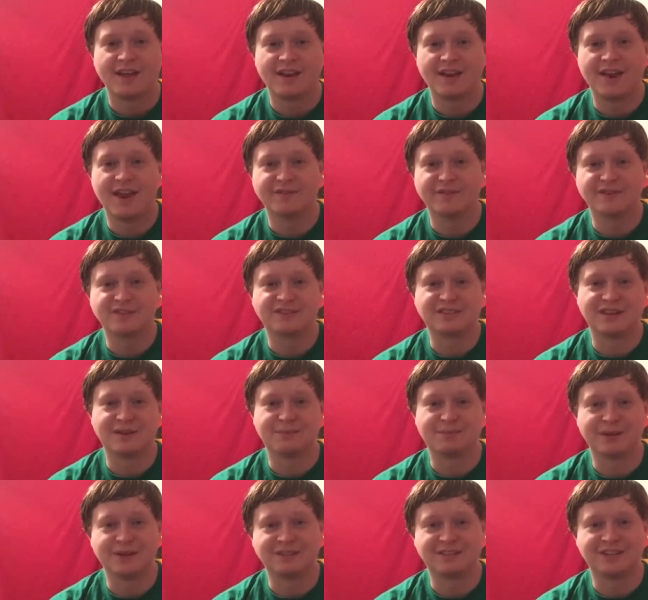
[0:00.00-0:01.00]
Never said
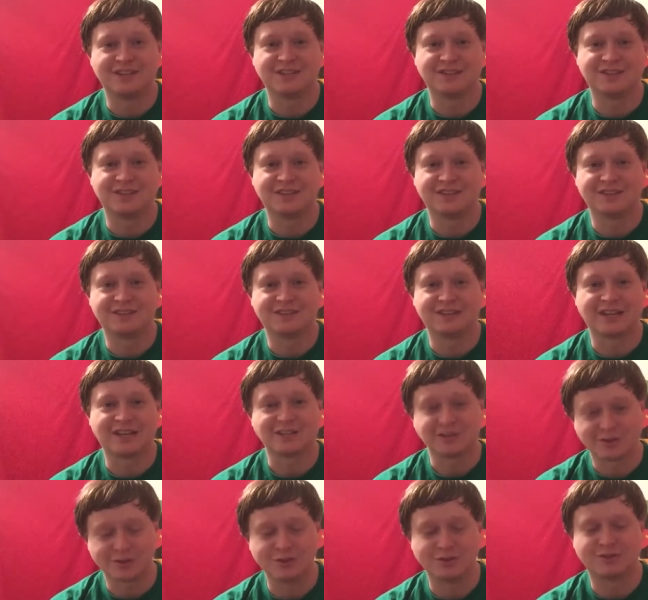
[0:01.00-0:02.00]
a PlayStation
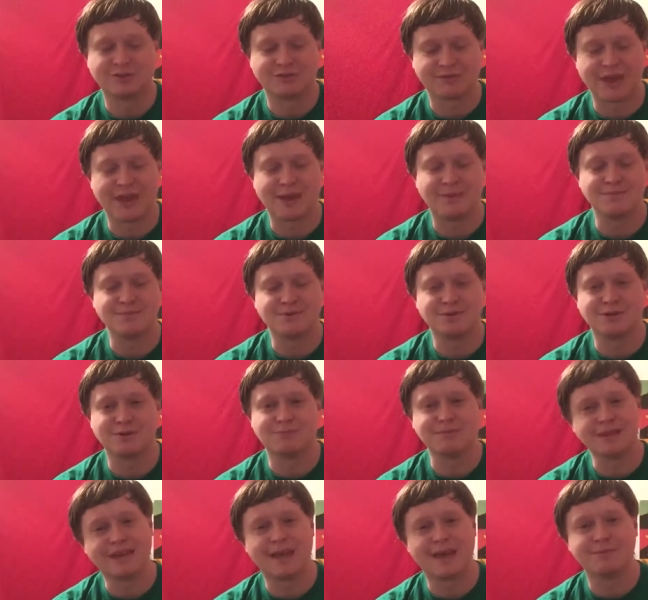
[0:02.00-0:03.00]
exclusive game
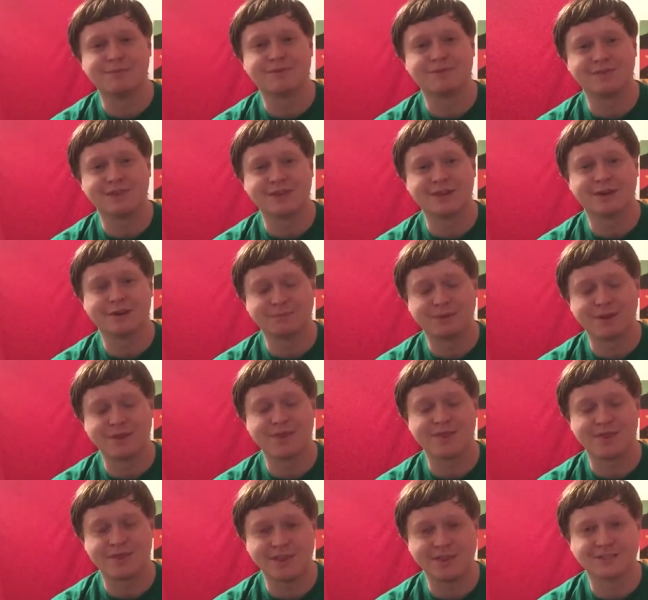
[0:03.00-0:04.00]
should be game of the year, but
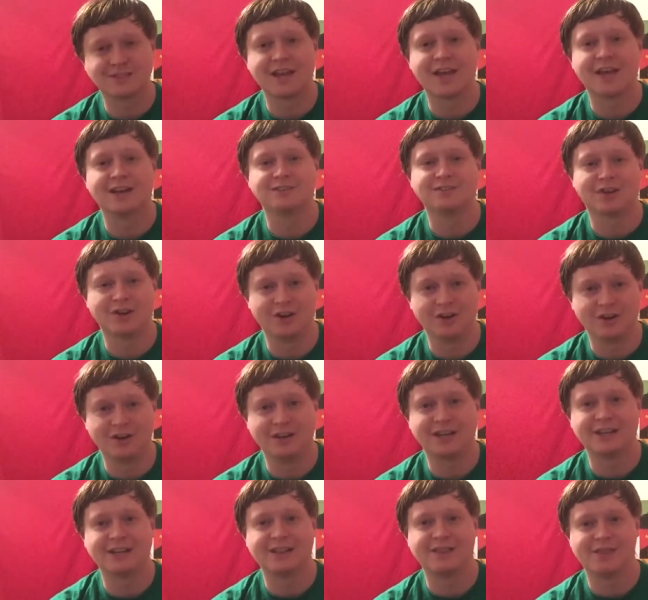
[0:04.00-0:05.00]
this has
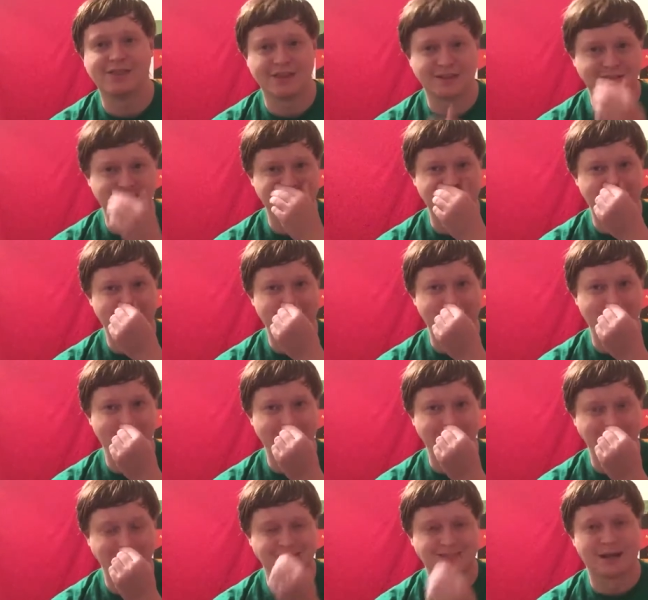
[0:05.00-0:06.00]
earned it in this
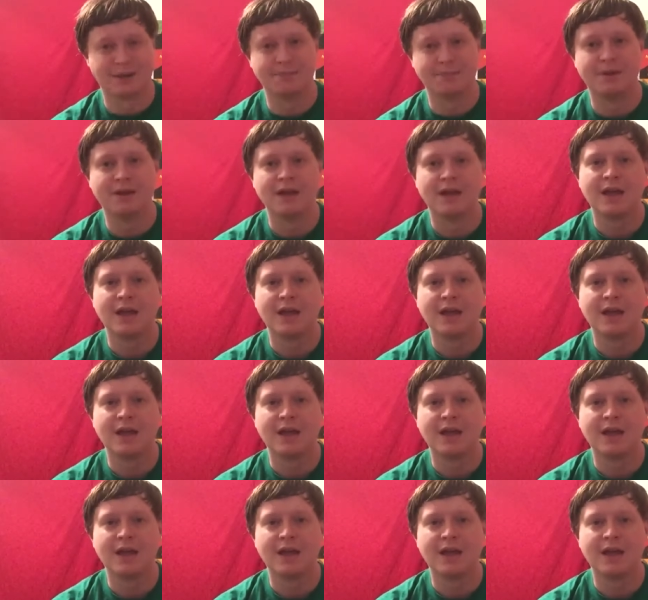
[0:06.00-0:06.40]
and then some.